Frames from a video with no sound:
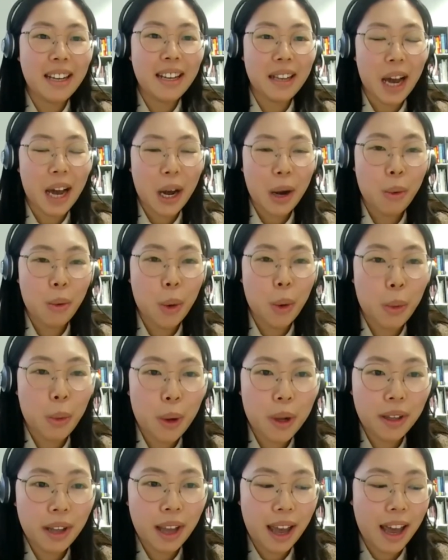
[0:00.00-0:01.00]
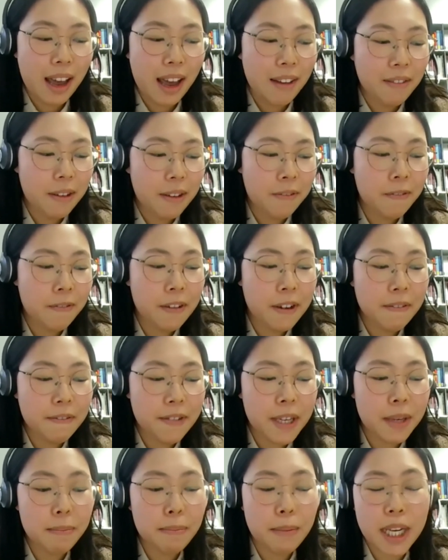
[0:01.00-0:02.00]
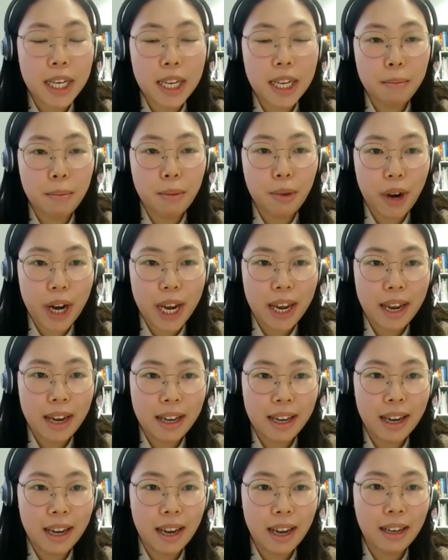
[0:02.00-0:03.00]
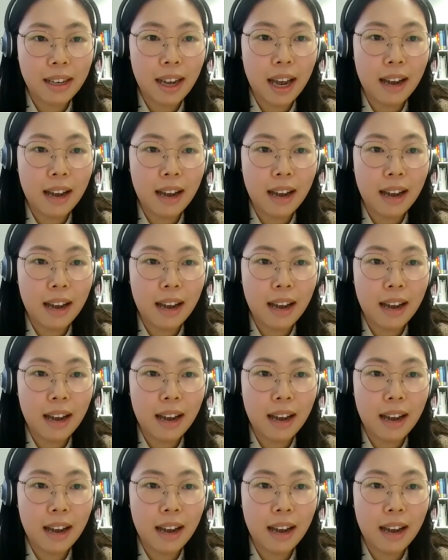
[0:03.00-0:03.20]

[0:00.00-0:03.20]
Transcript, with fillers: Now we will have a 15-minute break, and